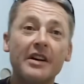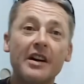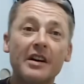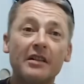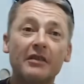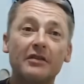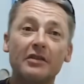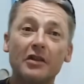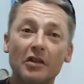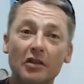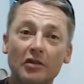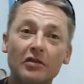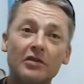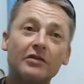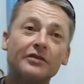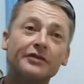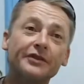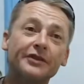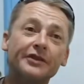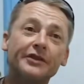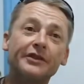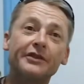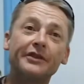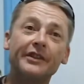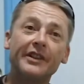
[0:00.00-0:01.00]
Uh, local
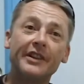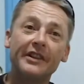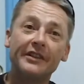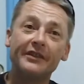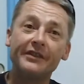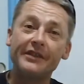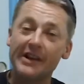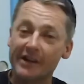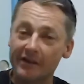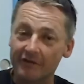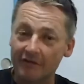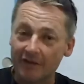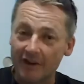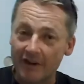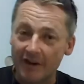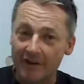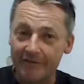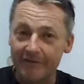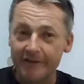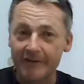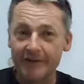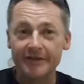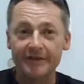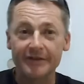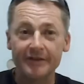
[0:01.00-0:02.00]
to the dental
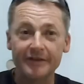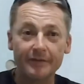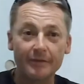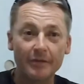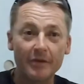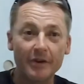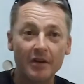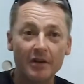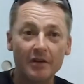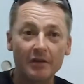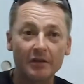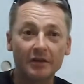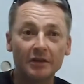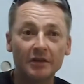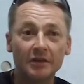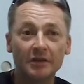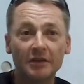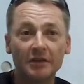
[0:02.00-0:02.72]
office as well.